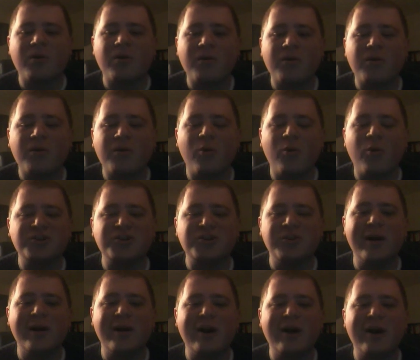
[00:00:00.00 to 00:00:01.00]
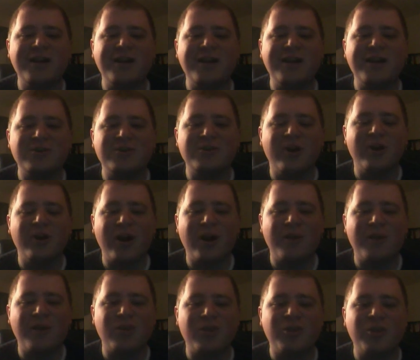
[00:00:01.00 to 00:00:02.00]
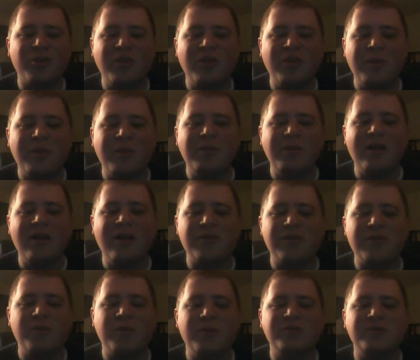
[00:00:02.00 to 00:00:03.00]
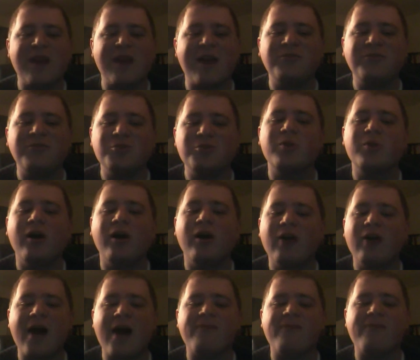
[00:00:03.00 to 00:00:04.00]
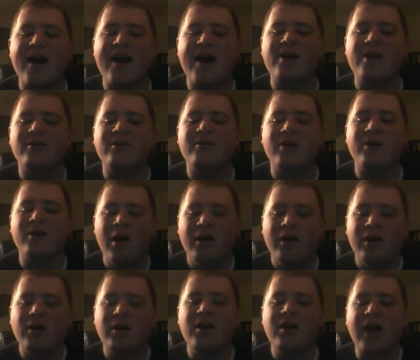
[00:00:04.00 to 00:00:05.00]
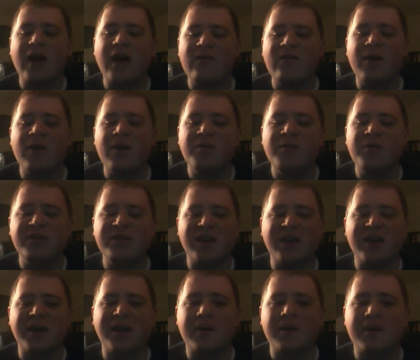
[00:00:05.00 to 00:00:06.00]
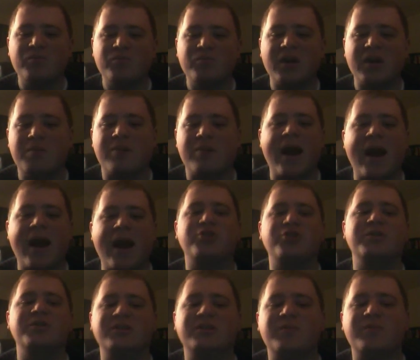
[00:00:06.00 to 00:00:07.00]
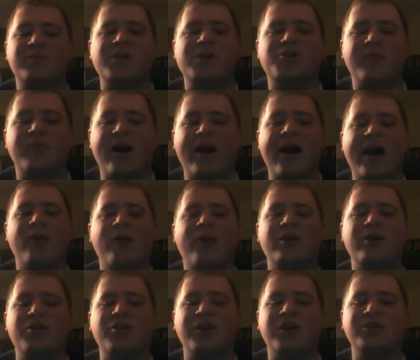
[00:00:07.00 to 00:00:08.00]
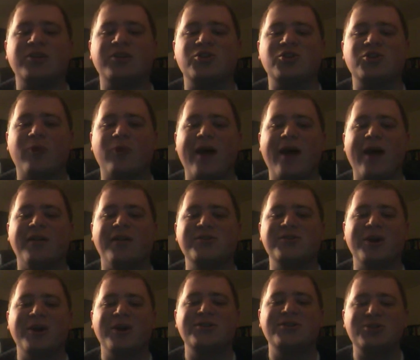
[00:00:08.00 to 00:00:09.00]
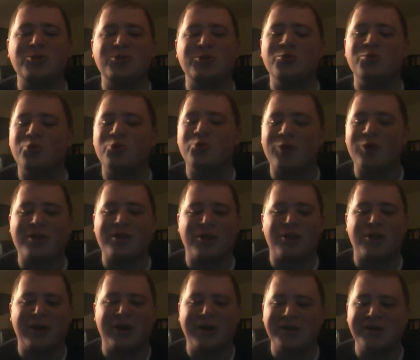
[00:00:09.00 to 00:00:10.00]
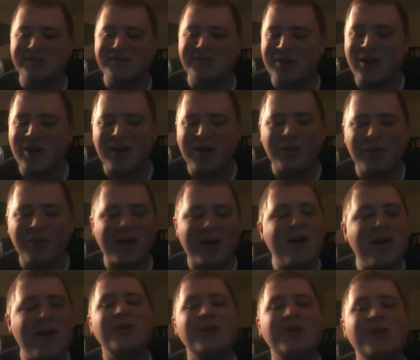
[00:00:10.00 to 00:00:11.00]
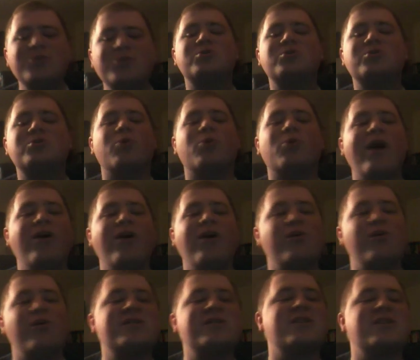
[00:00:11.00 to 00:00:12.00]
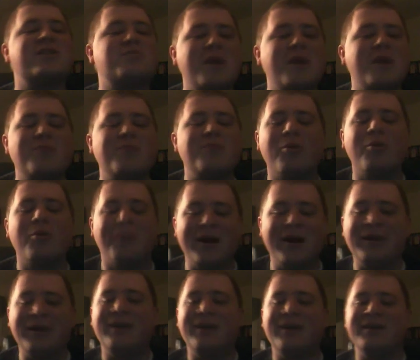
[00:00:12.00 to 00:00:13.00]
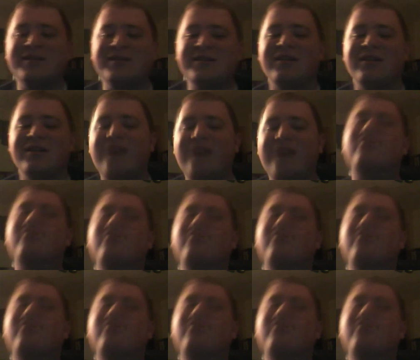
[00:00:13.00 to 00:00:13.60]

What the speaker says: question about Ian Ziering, the thing that made me laugh the most is after Terrell got fired, he gave him this, like, impassioned speech about how he thinks Terrell is going to do great things and all. I'm like, dude, Terrell Owens has made more money in his life than